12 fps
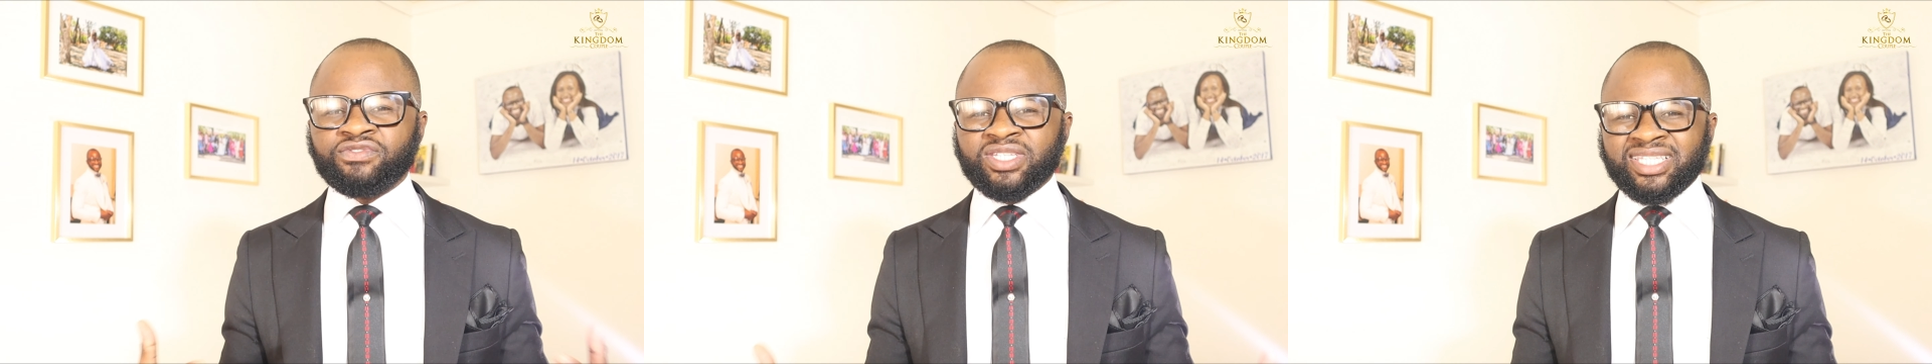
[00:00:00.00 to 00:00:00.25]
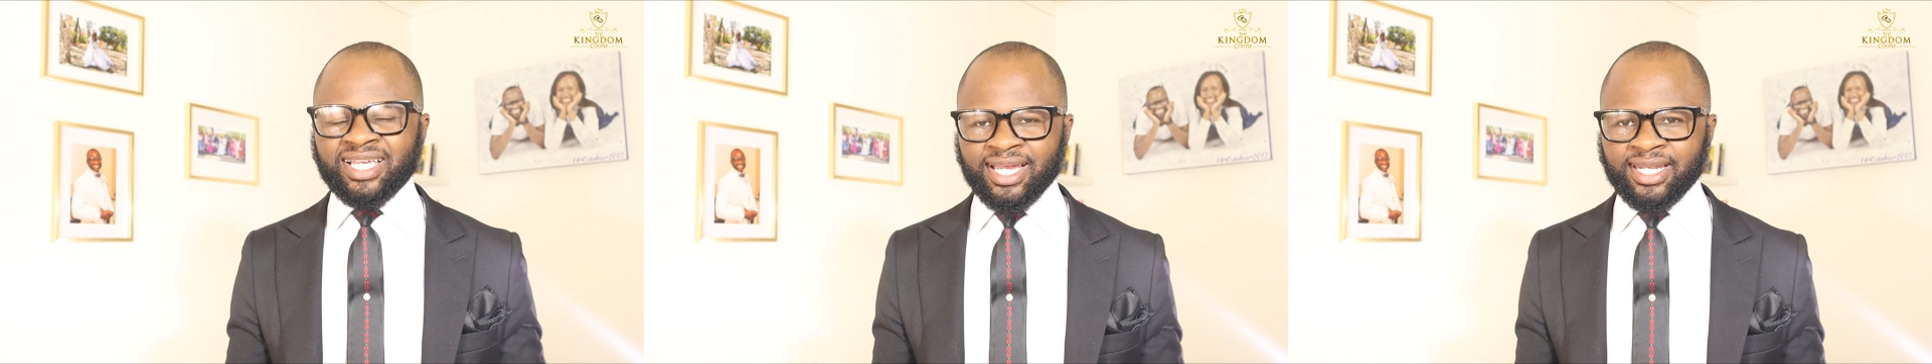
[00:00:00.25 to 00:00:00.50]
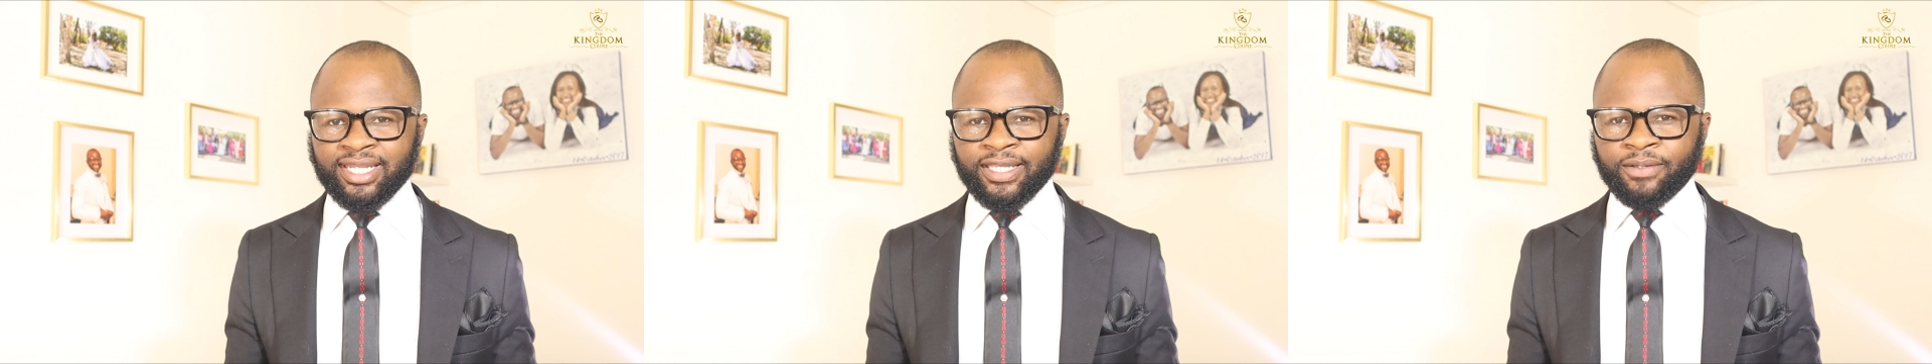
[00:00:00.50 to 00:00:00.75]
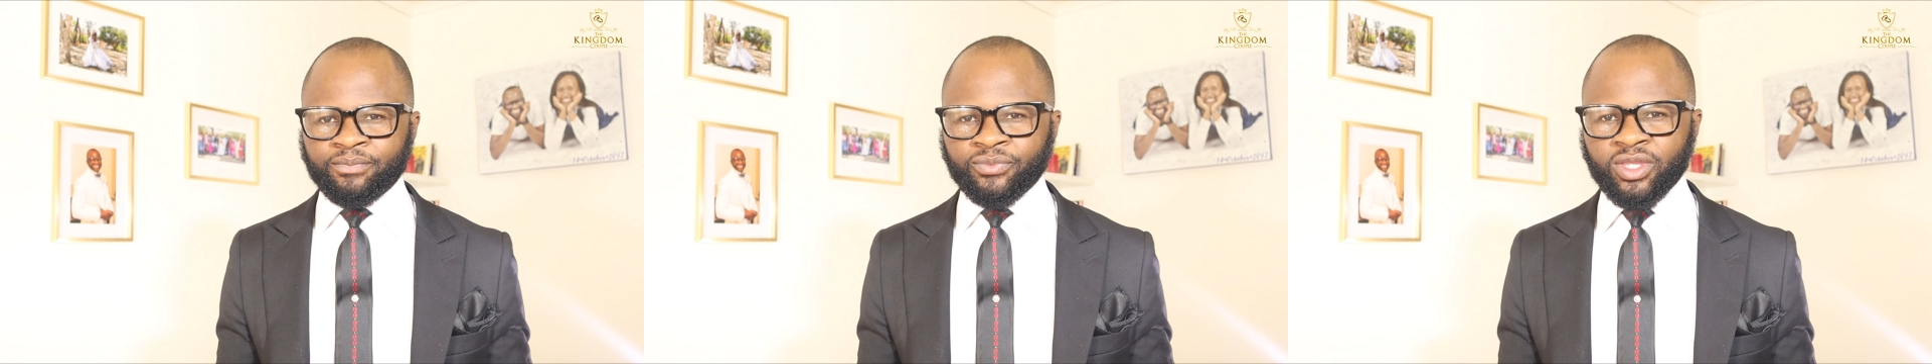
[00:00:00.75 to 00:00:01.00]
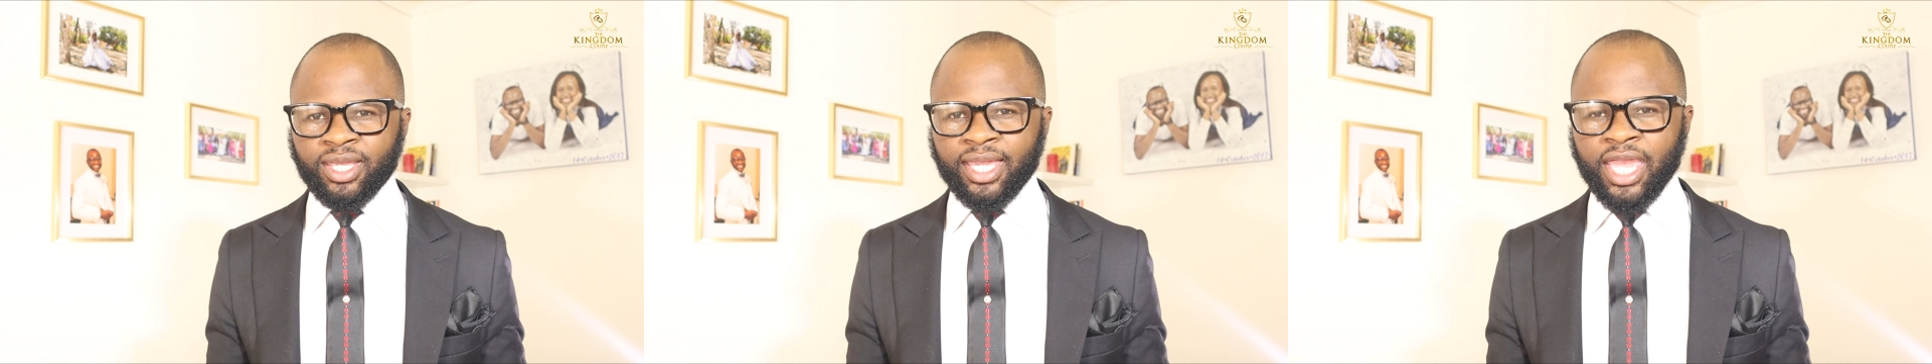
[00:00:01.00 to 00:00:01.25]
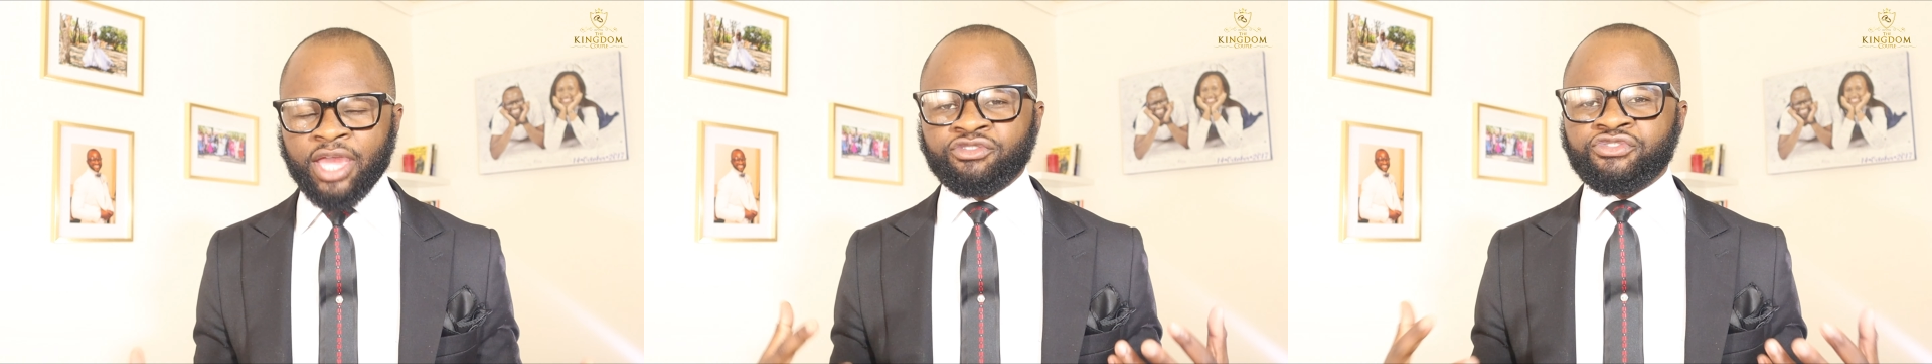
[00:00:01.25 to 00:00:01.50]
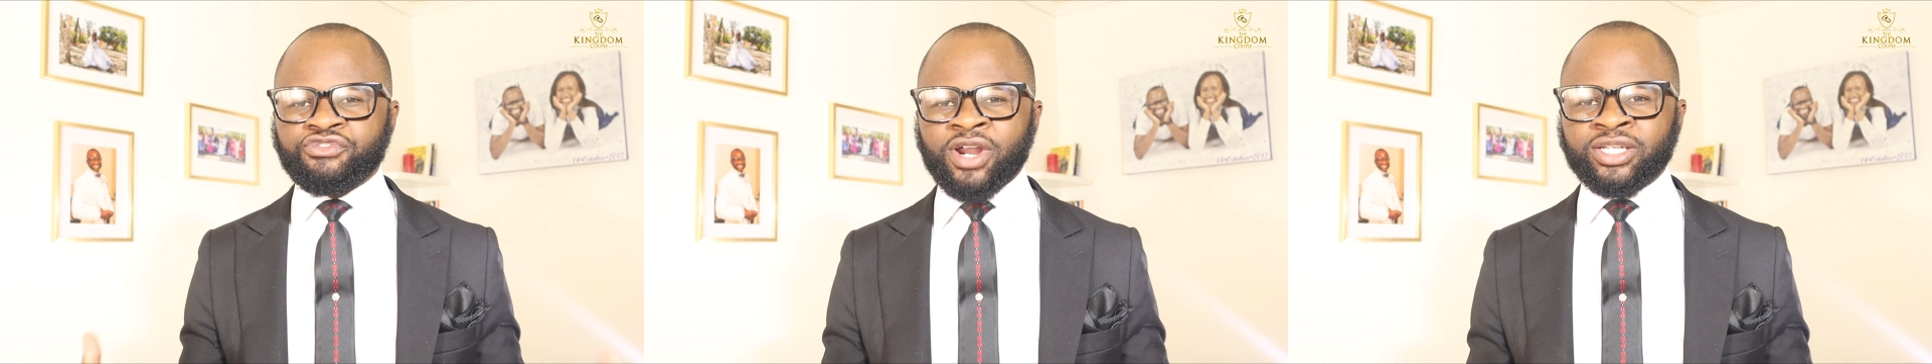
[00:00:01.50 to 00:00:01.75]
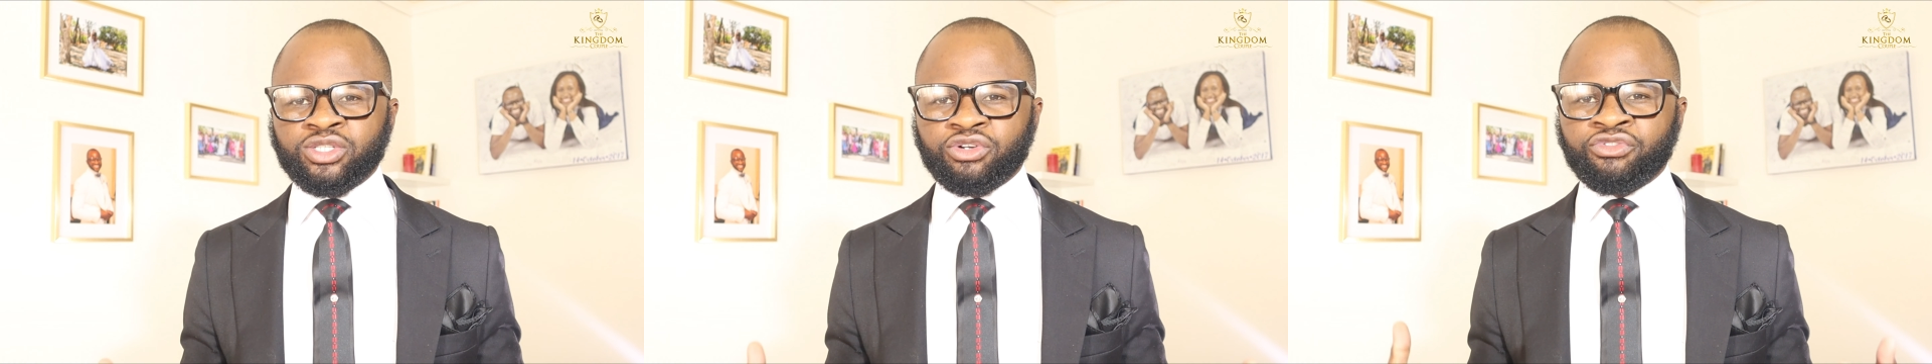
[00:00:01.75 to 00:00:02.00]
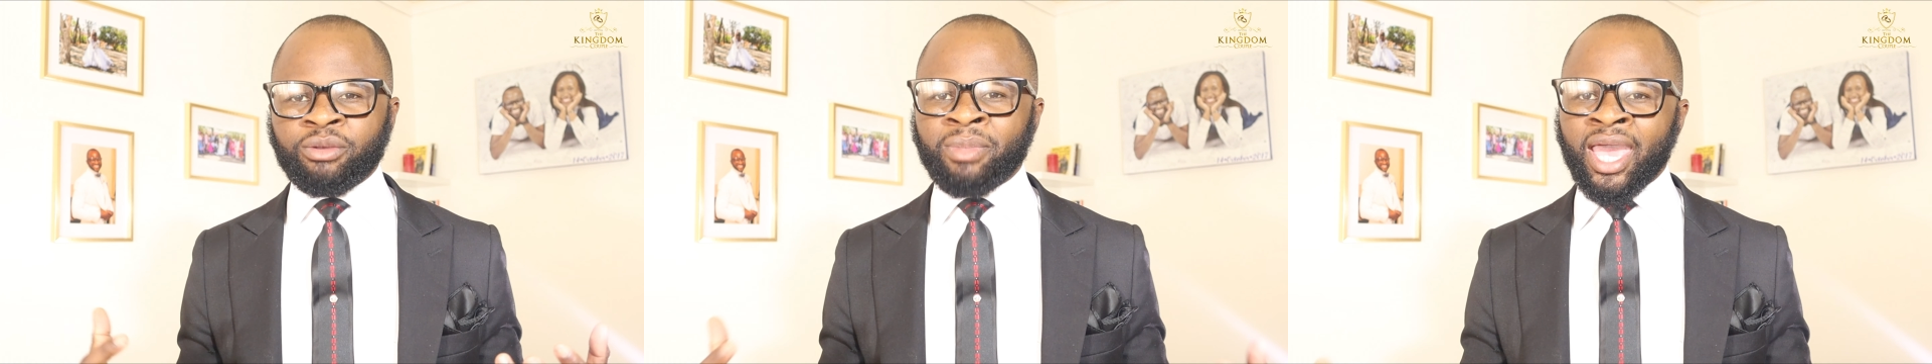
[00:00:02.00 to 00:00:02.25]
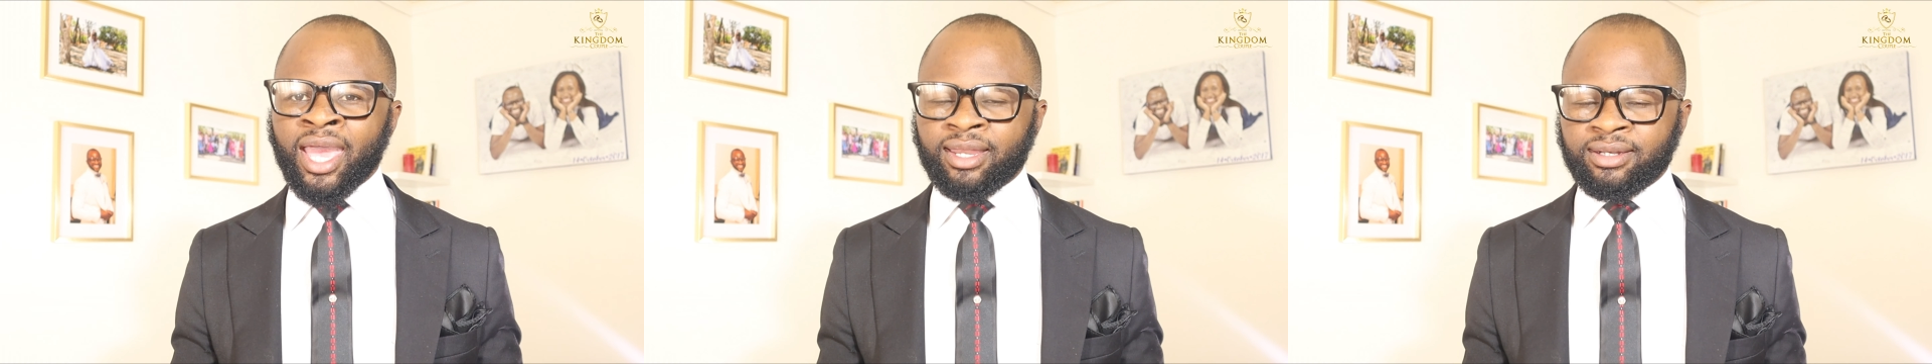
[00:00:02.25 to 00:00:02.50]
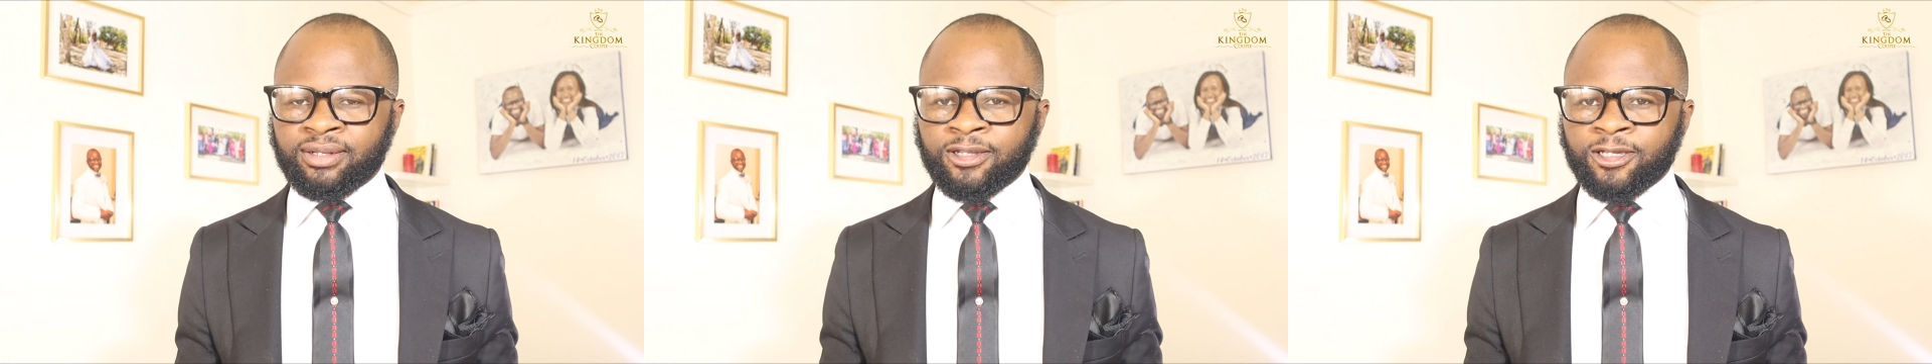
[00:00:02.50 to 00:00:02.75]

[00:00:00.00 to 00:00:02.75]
physically in front of a man.